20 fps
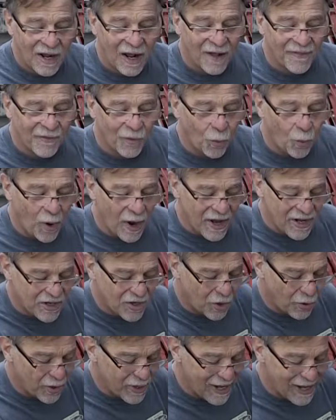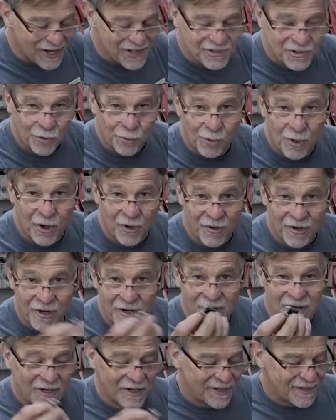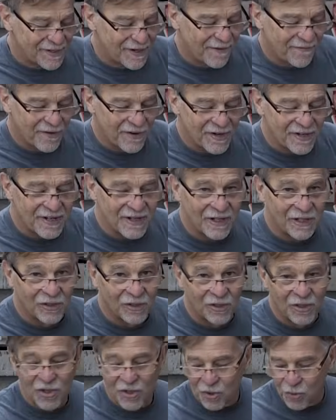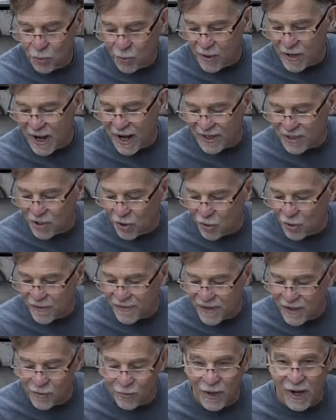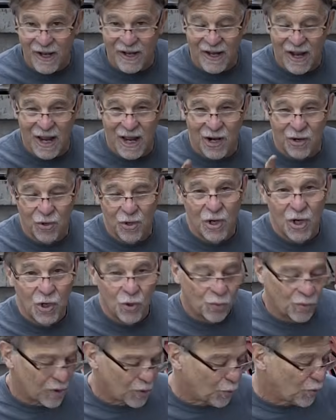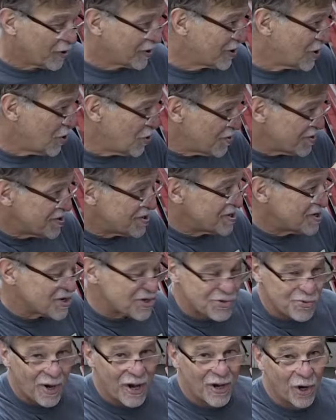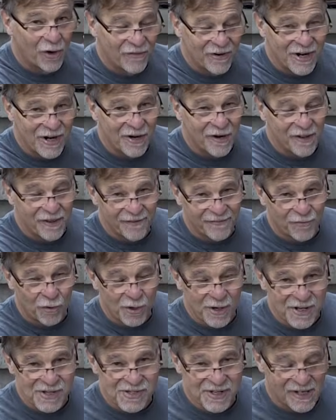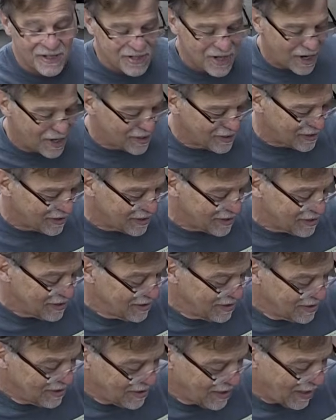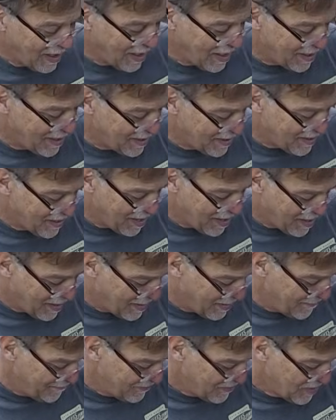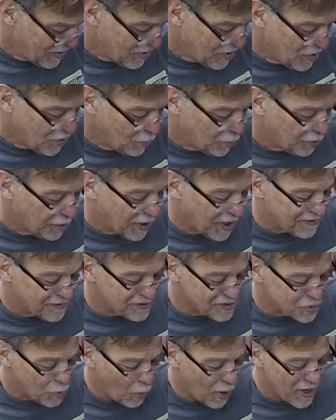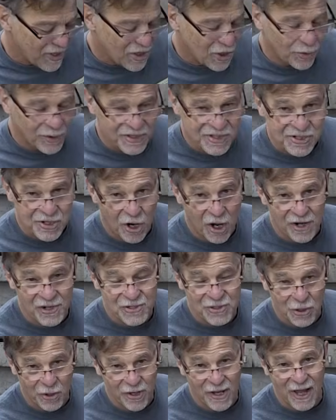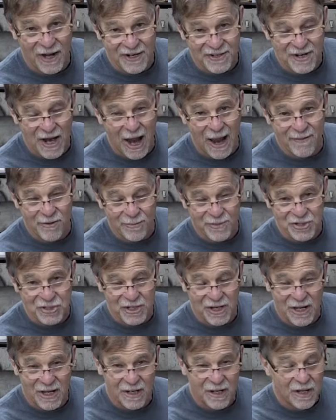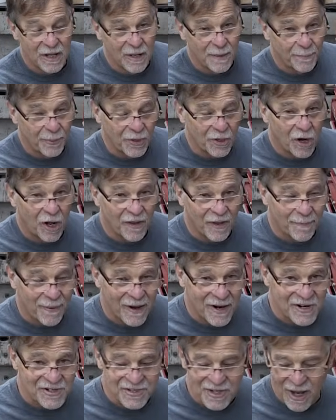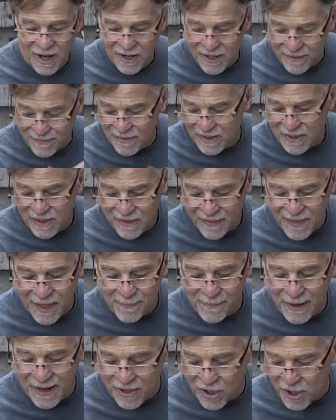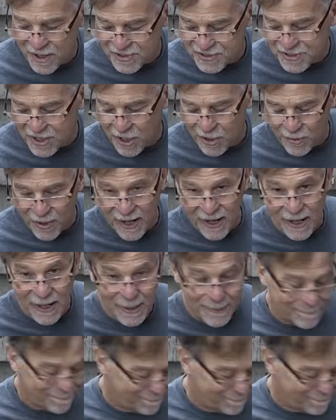On the Waco, it has a rotor, different deal. We're not going there right now. Where we're going is right over here to the 46 Harley, and we'll get this Waco installed, show you how to time the machine, put all the parts on it. That bike ought to start right up.